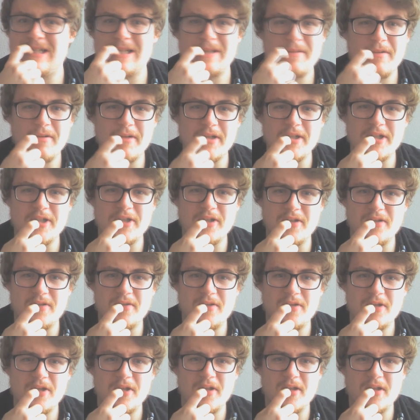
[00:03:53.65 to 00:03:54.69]
Probably should
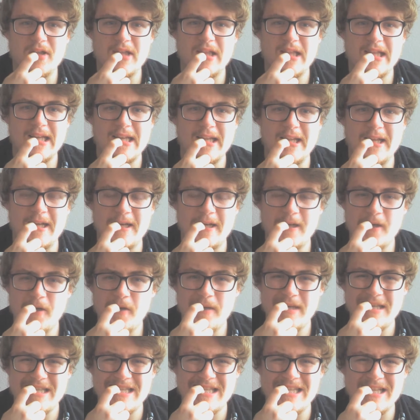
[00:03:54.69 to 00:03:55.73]
think of that. Who
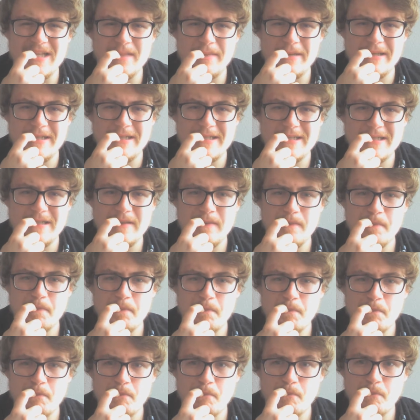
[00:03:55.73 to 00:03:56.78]
is the other person?
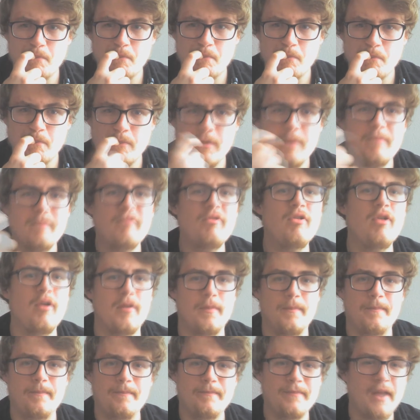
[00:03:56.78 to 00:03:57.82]

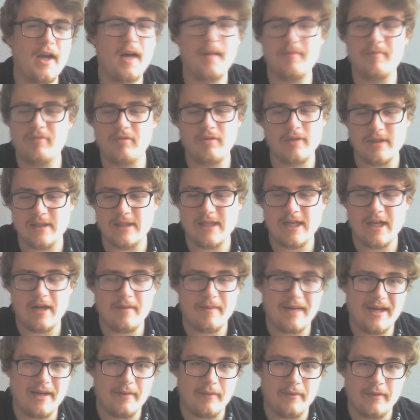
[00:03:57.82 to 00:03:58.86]
Braun. Braun doesn't care
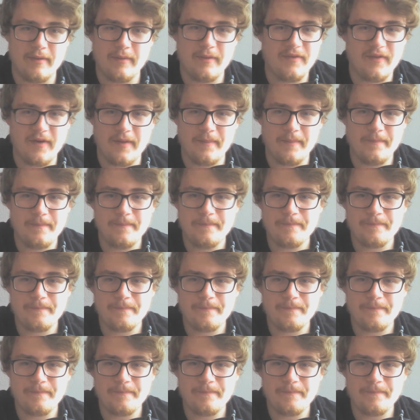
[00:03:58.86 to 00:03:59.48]
about anyone. We're fine.